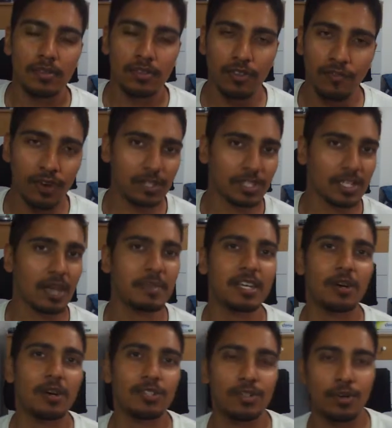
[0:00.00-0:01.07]
The first time he
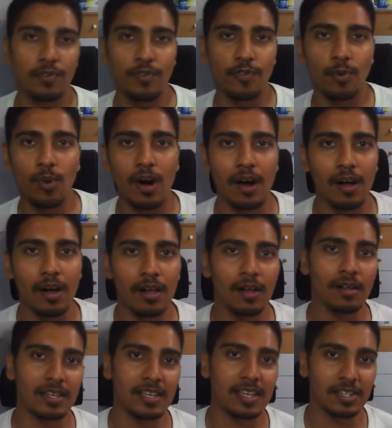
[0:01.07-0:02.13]
goes north of the
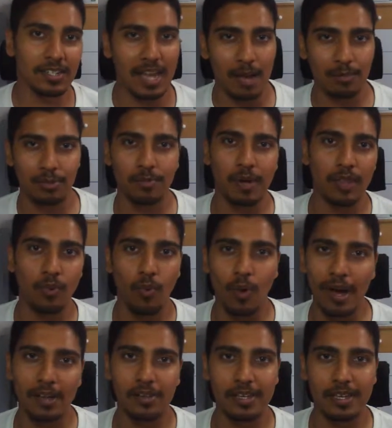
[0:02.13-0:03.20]
wall, he gets captured by the
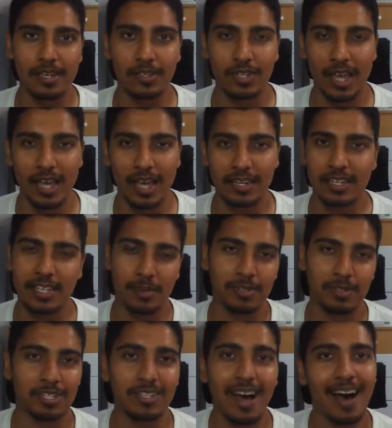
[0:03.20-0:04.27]
wildlings, and he's
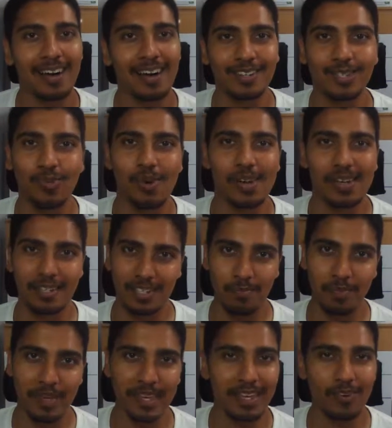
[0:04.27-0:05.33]
able to talk his way into
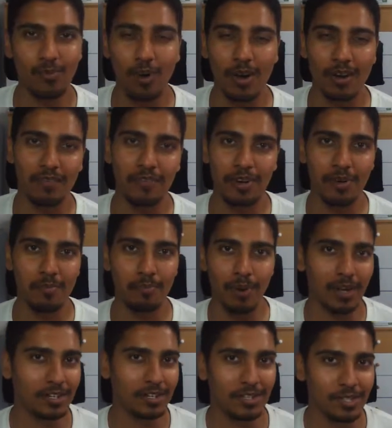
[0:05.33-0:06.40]
being one of their
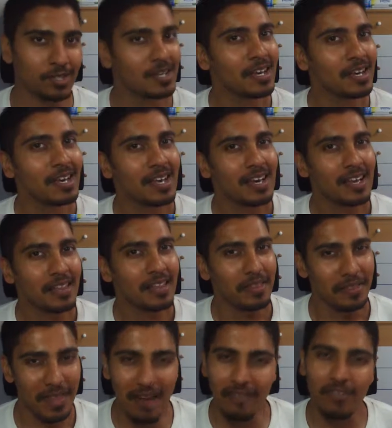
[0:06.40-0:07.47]
buddies.
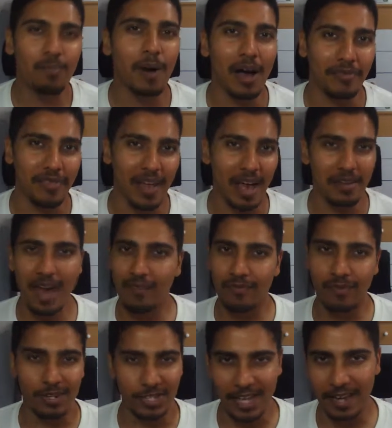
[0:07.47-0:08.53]
Never bought that, not
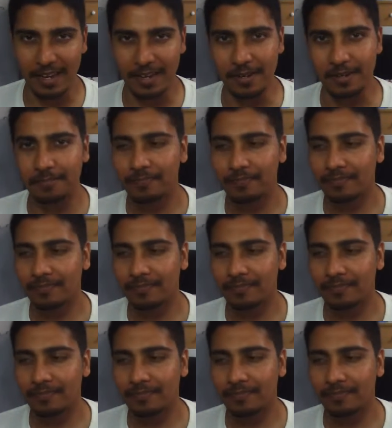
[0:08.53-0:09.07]
for a second.